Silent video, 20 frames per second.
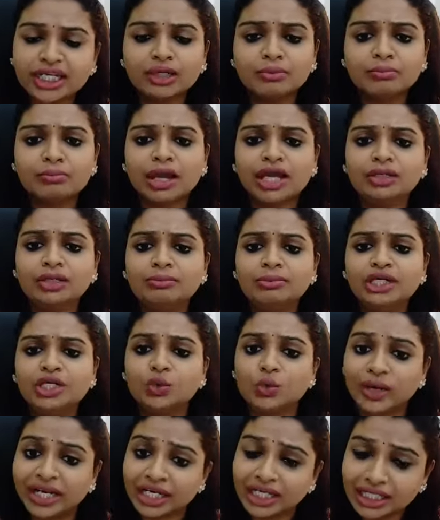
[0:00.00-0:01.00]
it might be
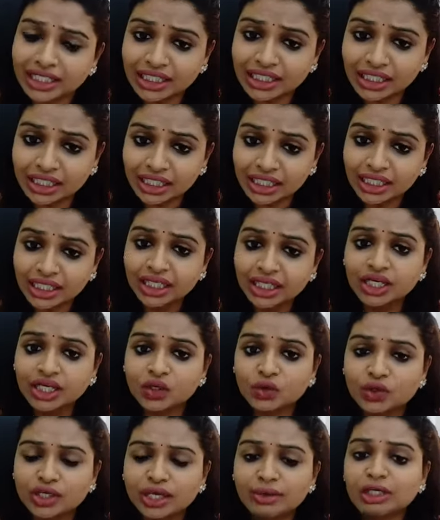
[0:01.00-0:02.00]
20.
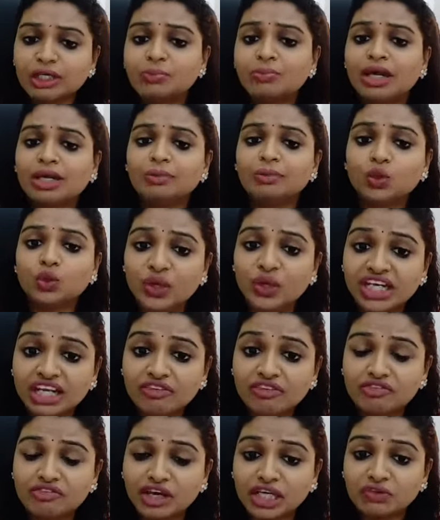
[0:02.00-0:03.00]
Okay, it might be
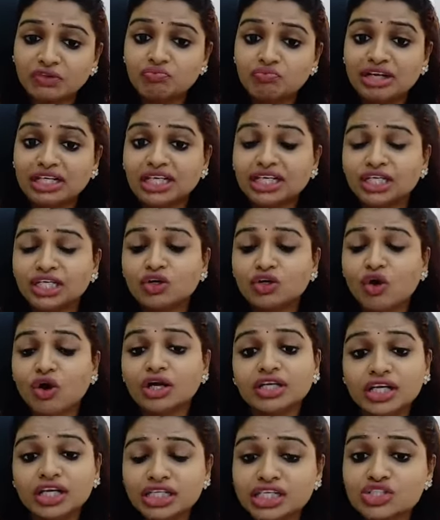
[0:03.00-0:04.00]
25, but
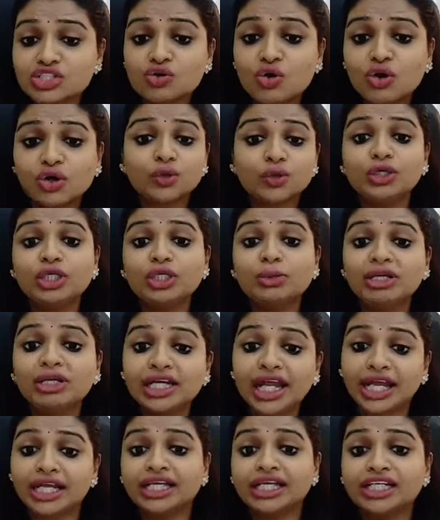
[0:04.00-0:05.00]
it is not going to be
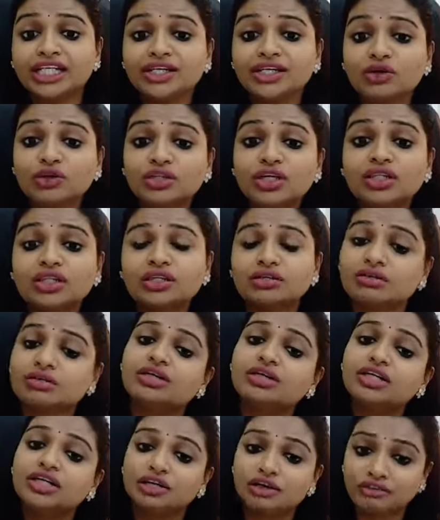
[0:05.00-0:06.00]
90 on the
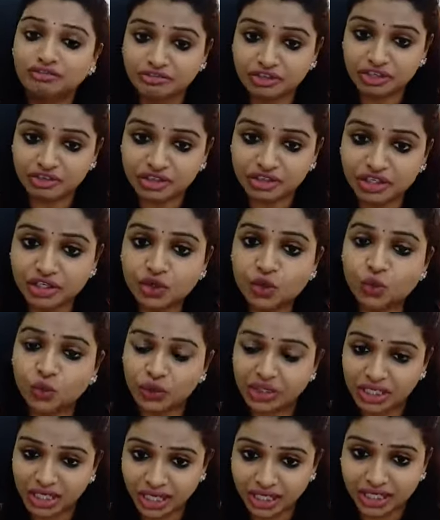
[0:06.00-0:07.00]
third day of fever in
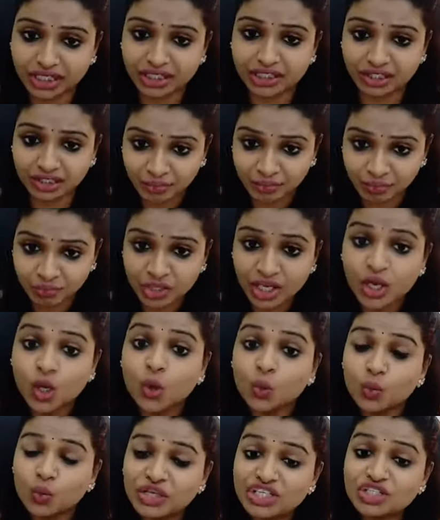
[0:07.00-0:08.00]

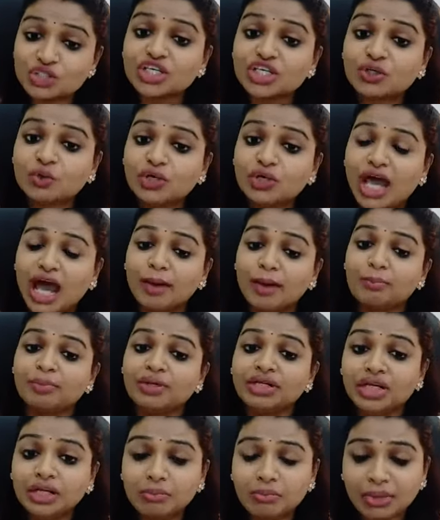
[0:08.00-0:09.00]
COVID-19, which could
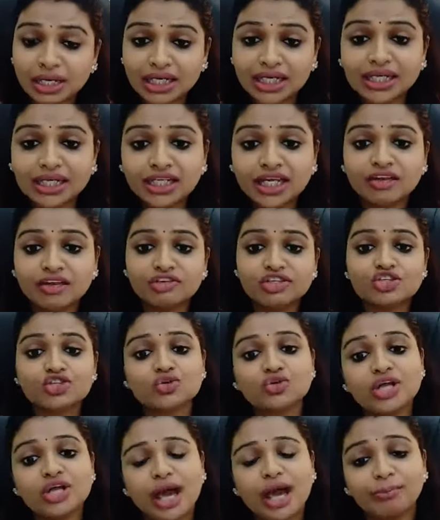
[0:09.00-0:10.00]
happen in malaria, which
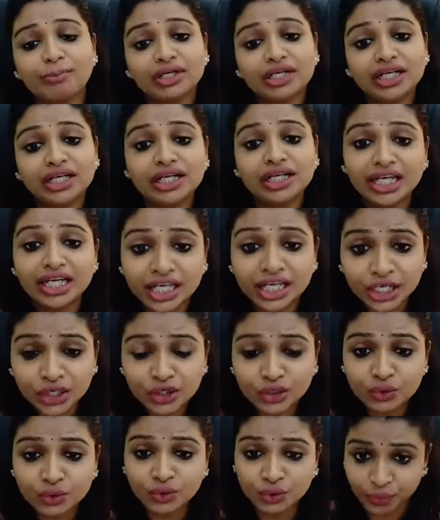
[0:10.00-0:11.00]
could happen in
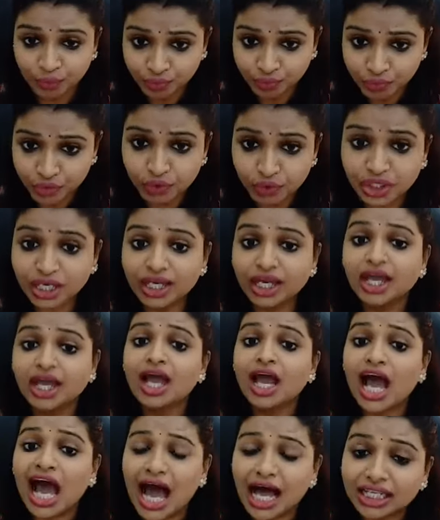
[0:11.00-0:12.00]
dengue,
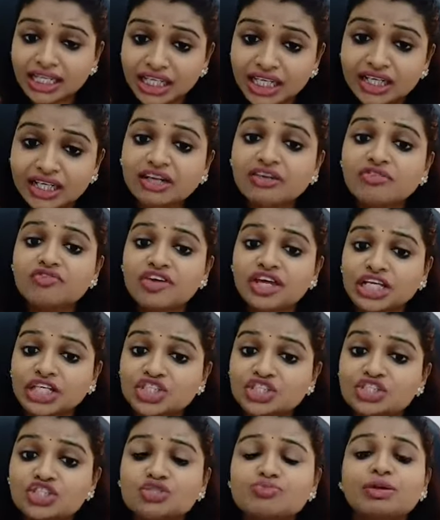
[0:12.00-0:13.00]
okay, other
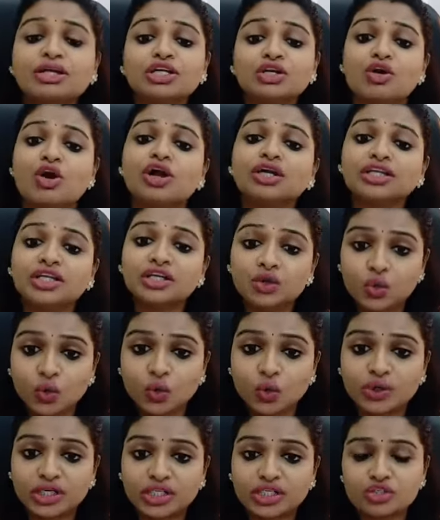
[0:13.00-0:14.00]
infections, but not in
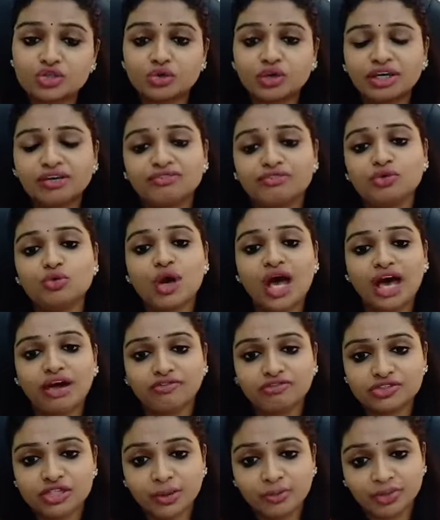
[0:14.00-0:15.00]
COVID. So if you
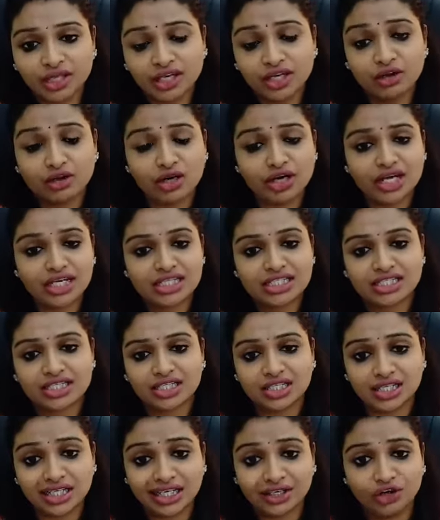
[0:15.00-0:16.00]
have something called as
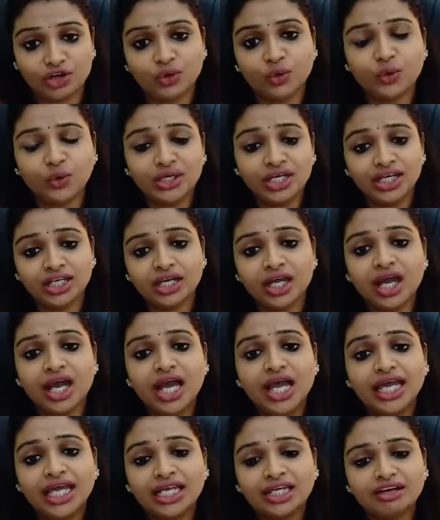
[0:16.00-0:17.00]
you're doing
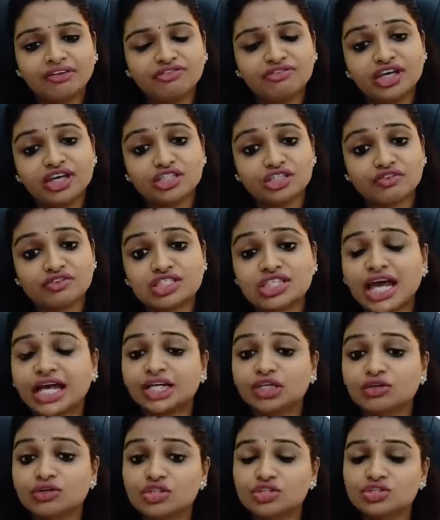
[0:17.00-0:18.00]
in a phase of
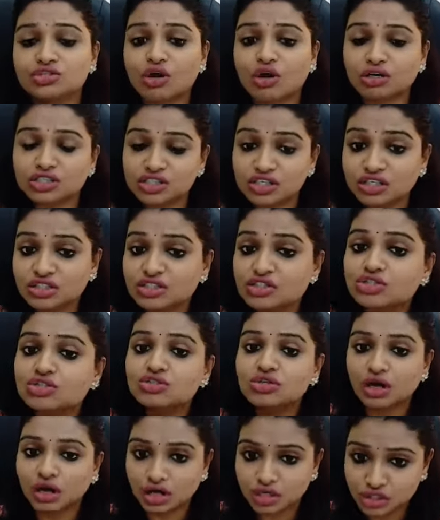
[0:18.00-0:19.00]
cytotoxic
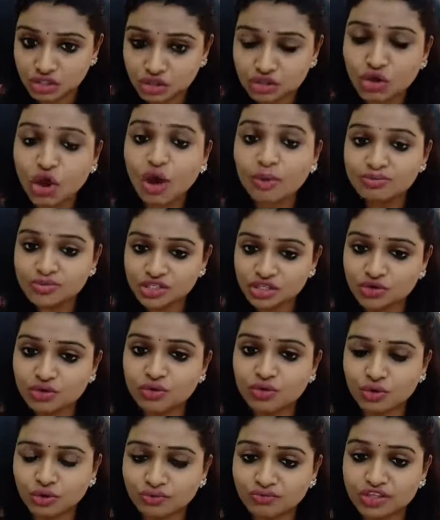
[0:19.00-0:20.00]
storm
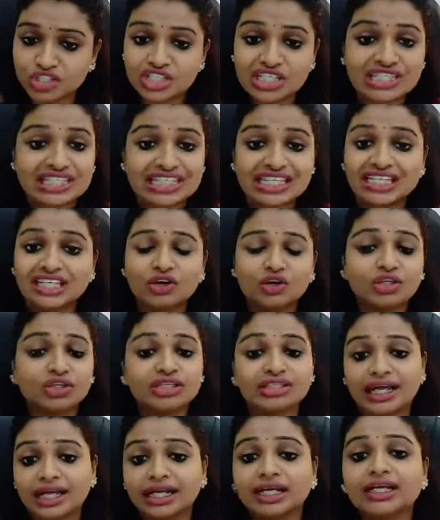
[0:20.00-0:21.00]
syndrome, which is seen
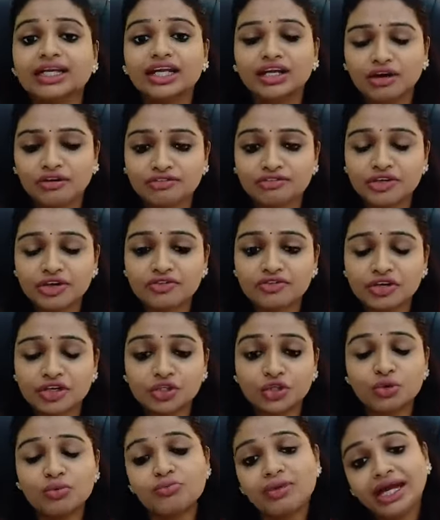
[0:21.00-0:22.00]
on 10th day of fever,
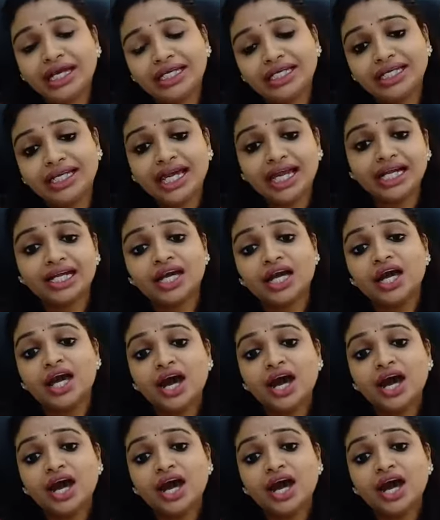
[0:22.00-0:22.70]
you might get